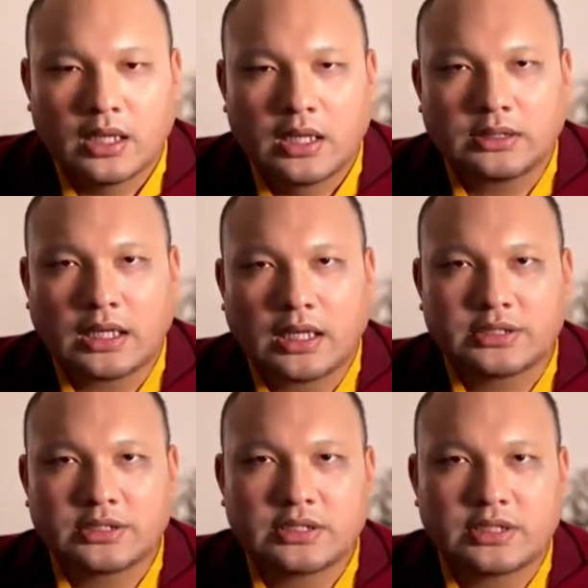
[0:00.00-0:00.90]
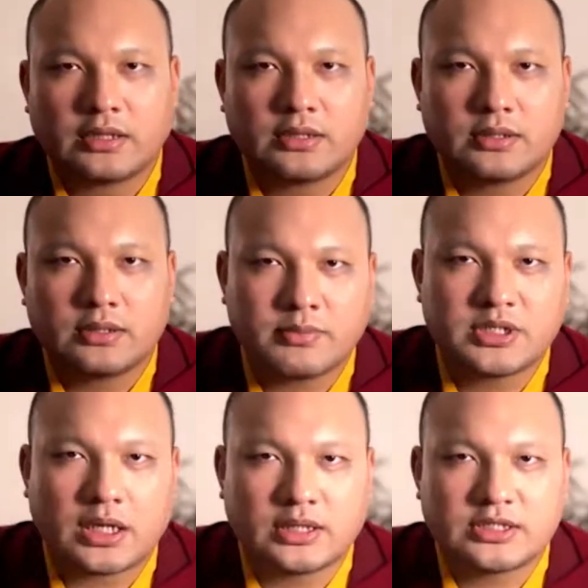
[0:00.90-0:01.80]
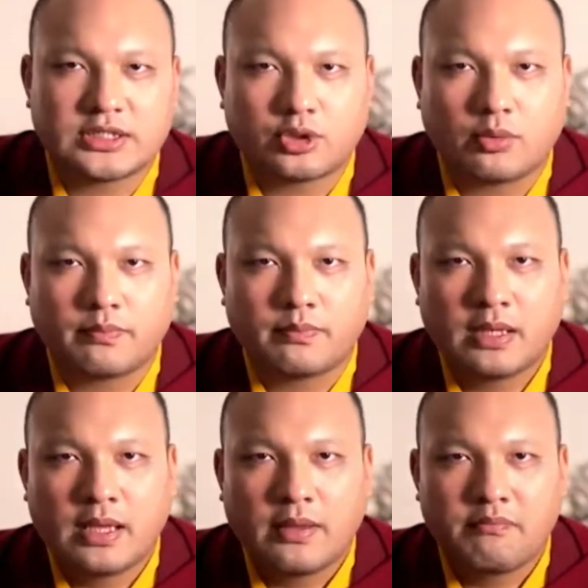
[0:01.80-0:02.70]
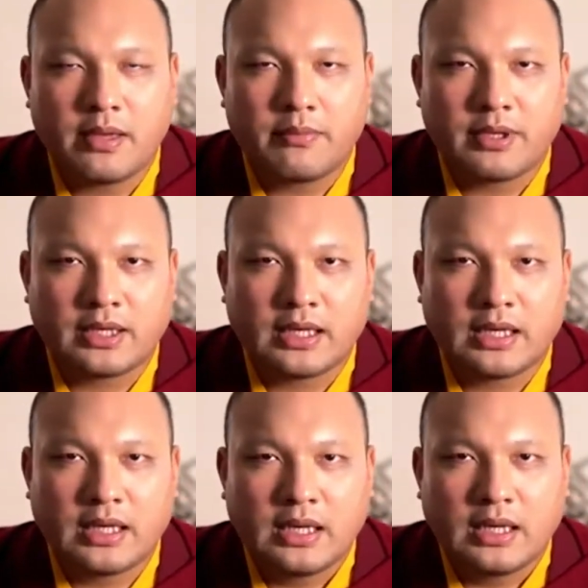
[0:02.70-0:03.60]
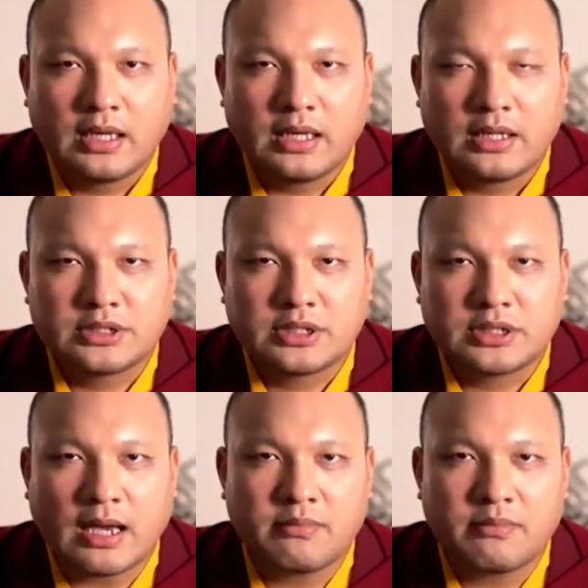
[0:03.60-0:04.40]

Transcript: And so though you realize karma and results have no truth, avoid even the smallest misdeed.